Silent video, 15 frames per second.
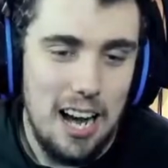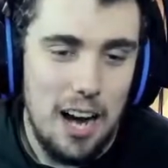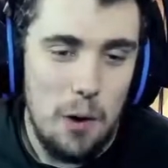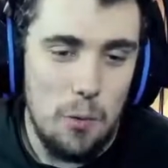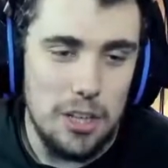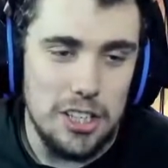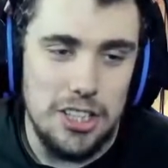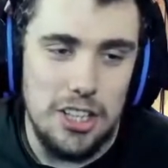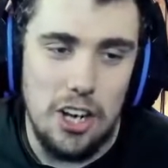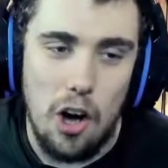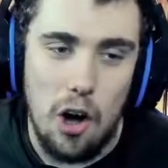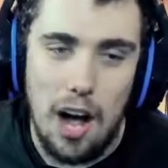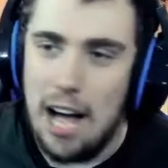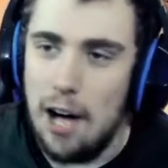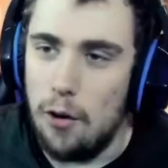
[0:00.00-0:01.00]
was
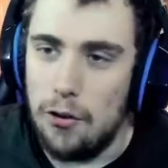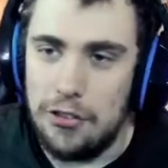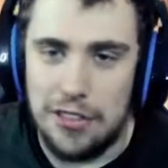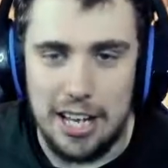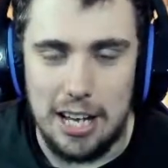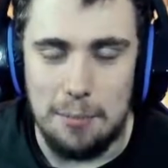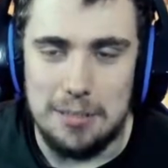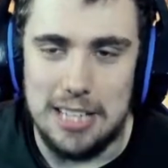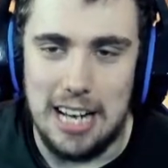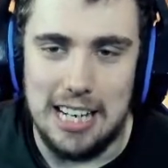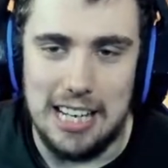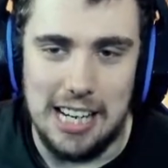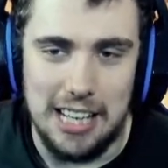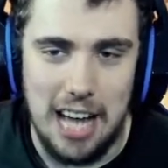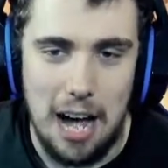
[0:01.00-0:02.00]
not healthy, I'm
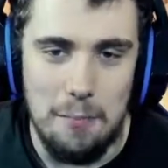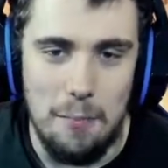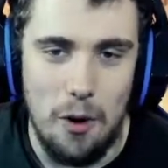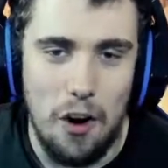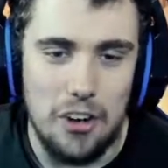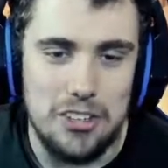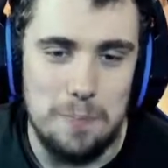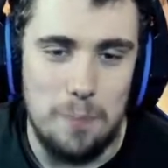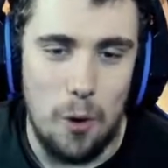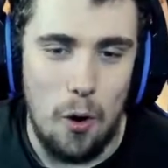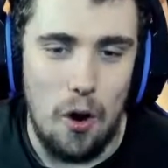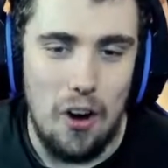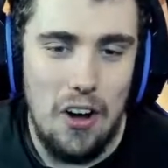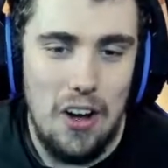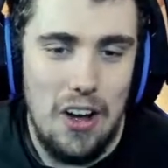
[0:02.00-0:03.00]
telling you that much, but